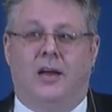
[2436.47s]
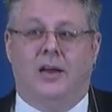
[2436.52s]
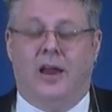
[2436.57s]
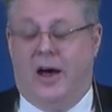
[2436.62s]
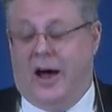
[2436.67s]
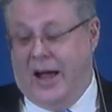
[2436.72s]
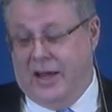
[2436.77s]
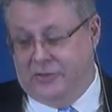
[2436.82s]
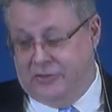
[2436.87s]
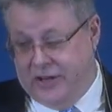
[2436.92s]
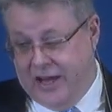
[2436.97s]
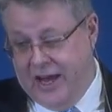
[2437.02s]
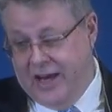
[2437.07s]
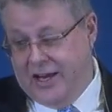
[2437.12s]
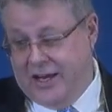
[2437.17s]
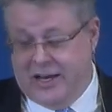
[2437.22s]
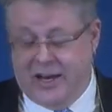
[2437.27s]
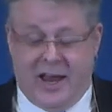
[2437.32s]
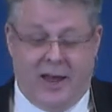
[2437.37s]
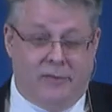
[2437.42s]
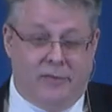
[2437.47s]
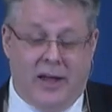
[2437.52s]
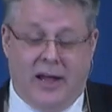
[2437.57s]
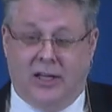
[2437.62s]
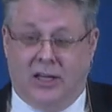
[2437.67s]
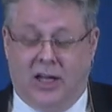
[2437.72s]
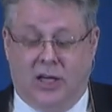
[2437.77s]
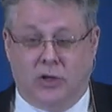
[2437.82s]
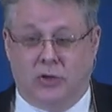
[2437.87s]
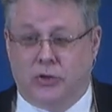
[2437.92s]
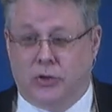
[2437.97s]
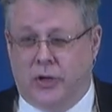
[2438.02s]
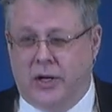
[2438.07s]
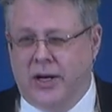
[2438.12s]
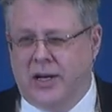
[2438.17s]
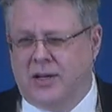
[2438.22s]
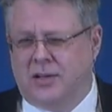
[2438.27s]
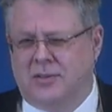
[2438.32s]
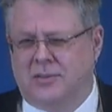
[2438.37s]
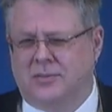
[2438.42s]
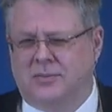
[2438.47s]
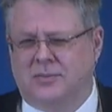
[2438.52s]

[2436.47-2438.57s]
Now, Isaiah didn't have that luxury.